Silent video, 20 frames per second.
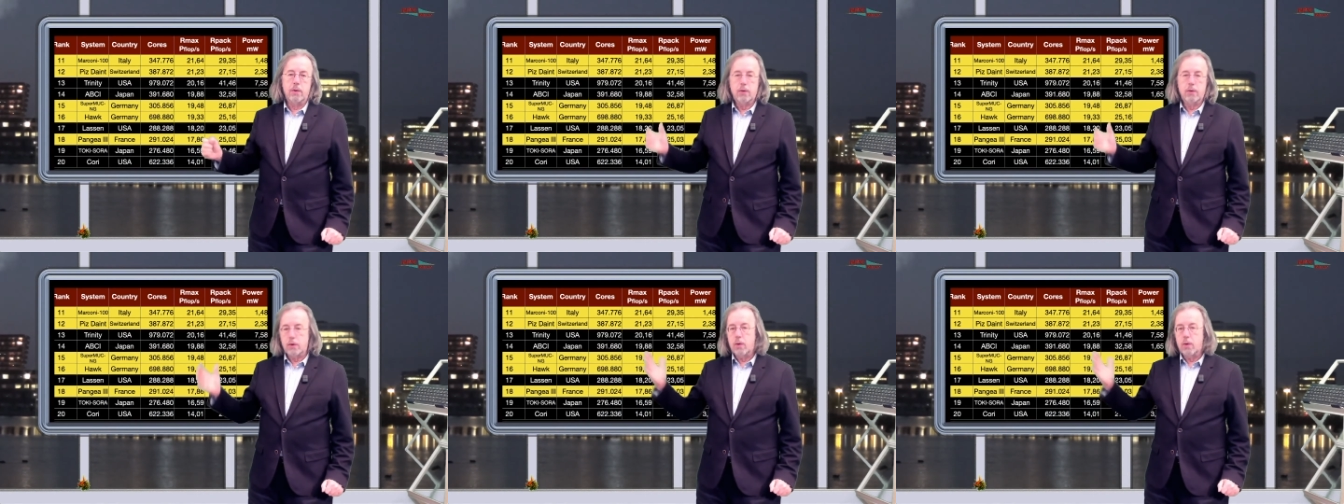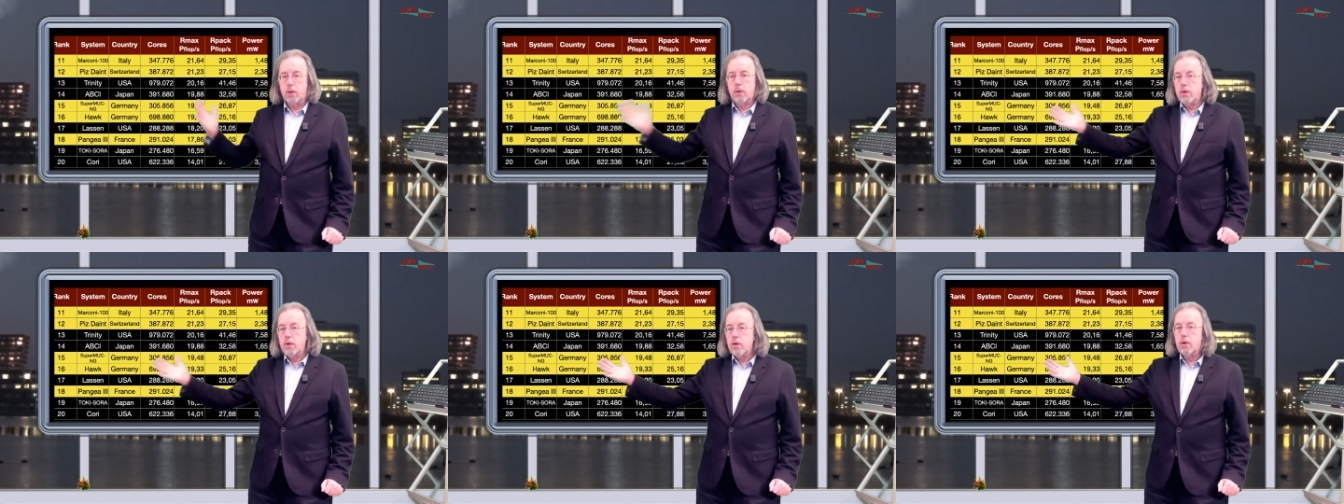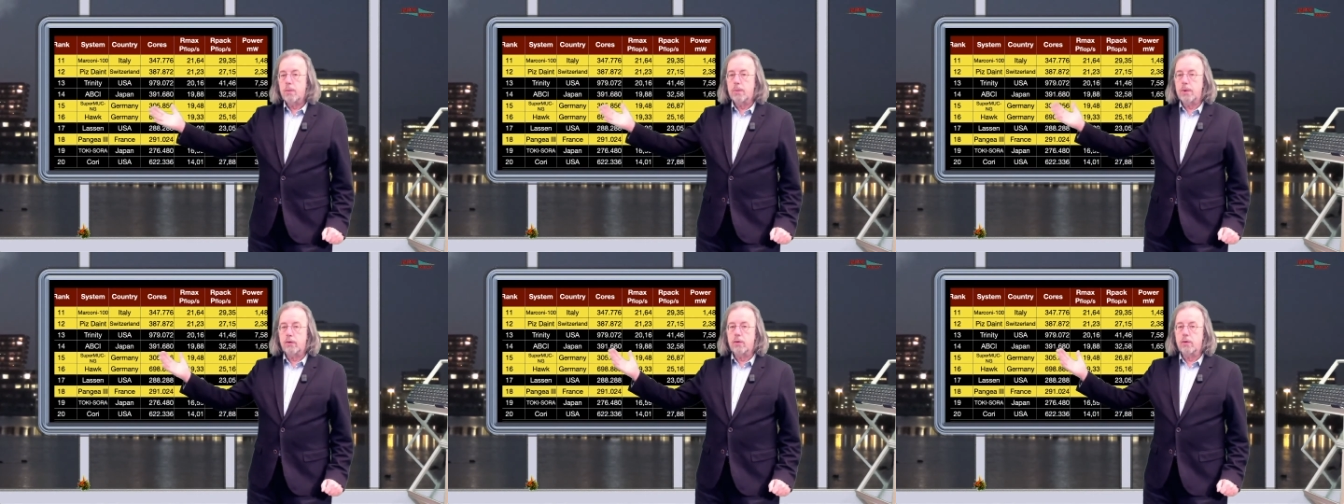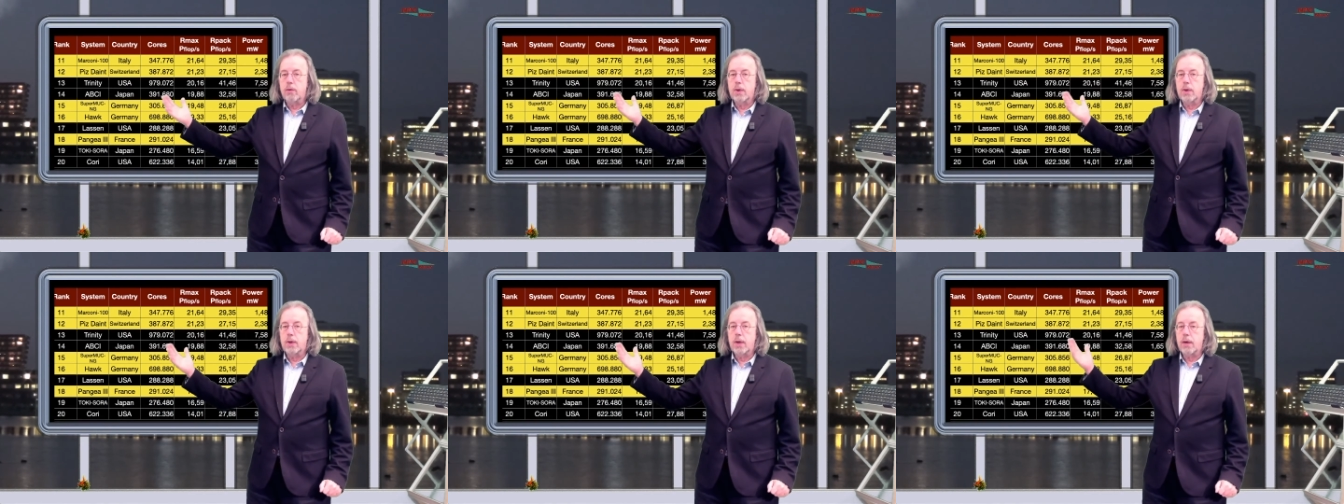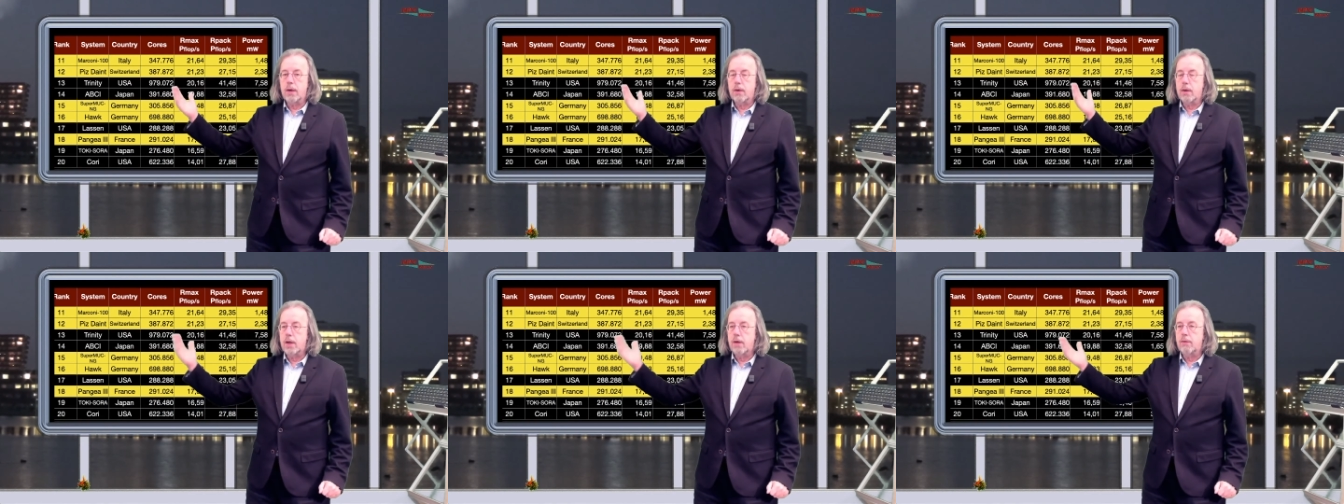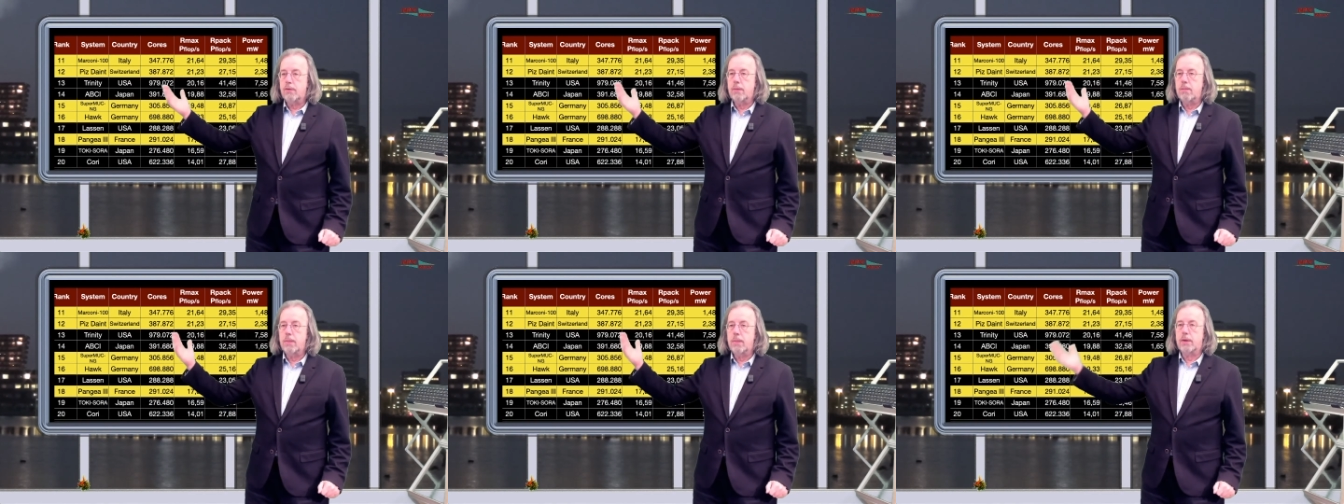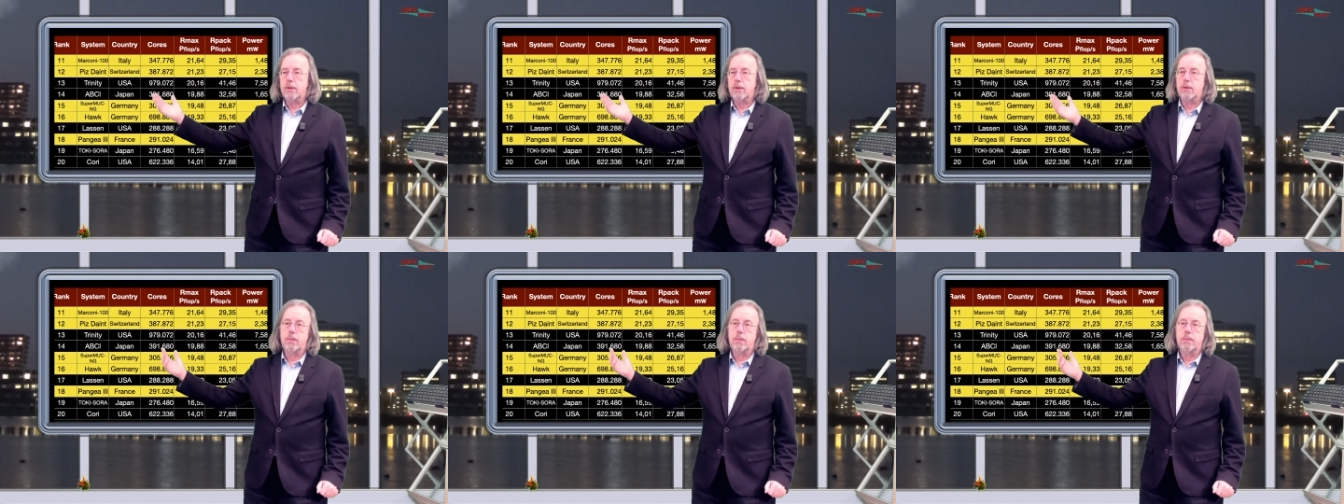So Europe is doing there even
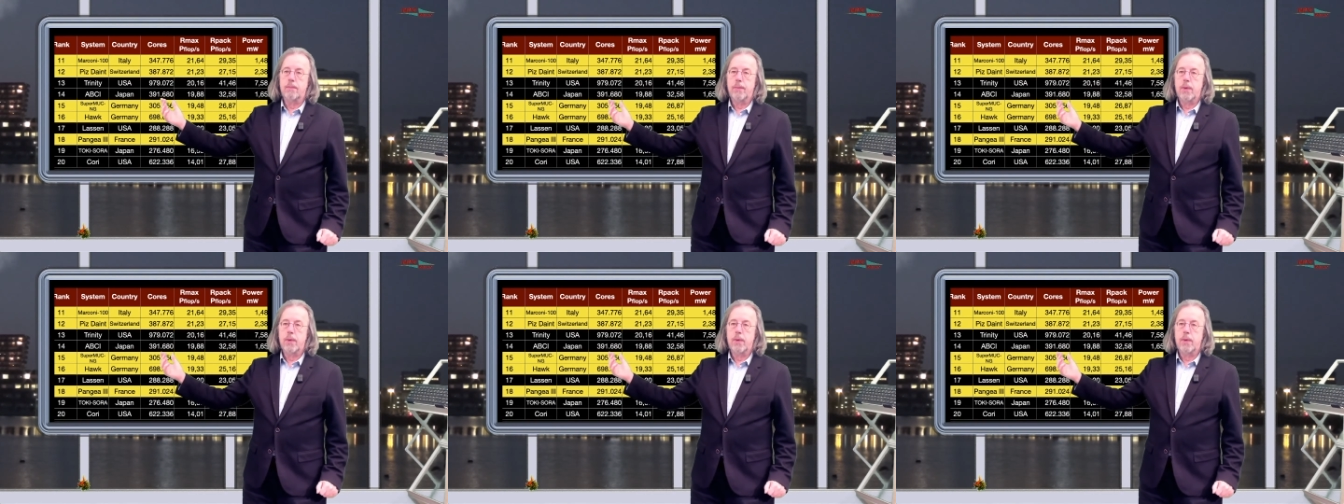better.